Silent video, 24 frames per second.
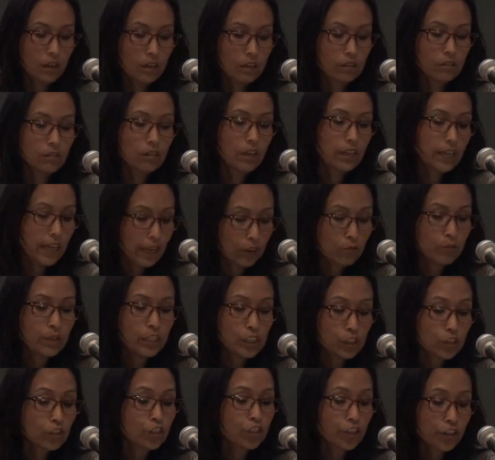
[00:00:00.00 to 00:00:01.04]
Again,
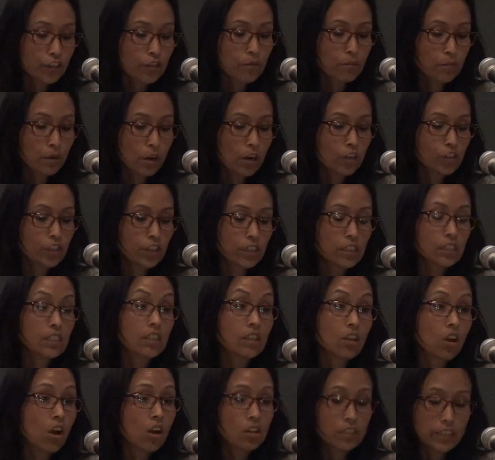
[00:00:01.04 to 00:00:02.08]
research other projects and
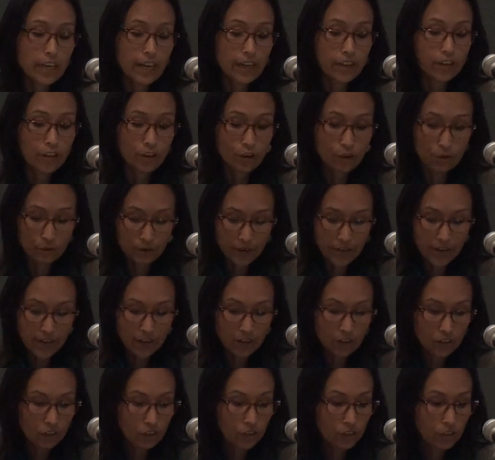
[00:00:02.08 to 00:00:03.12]
contact their
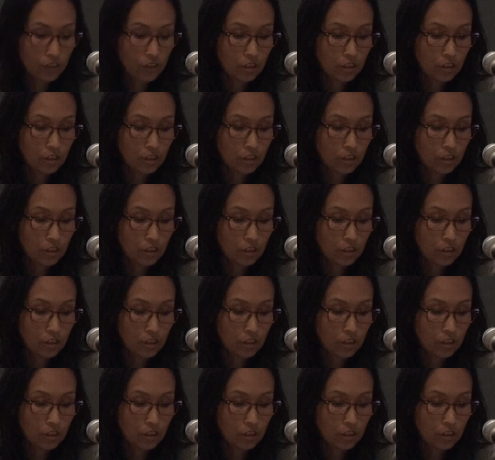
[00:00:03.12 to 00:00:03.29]
creators.